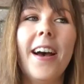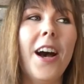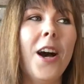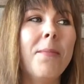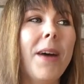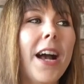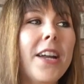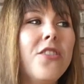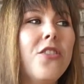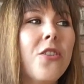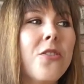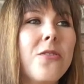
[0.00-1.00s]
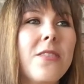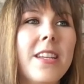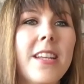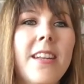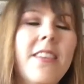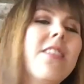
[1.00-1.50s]
I don't
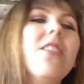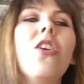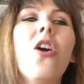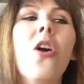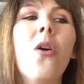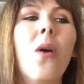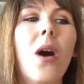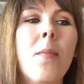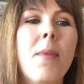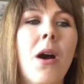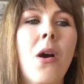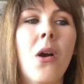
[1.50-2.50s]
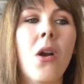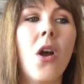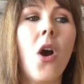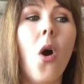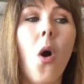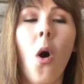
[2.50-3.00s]
need to know about
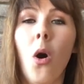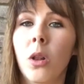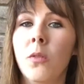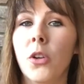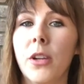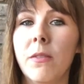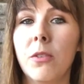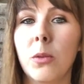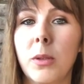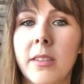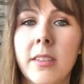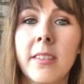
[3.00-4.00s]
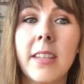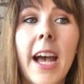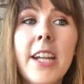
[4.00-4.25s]
all of your influences.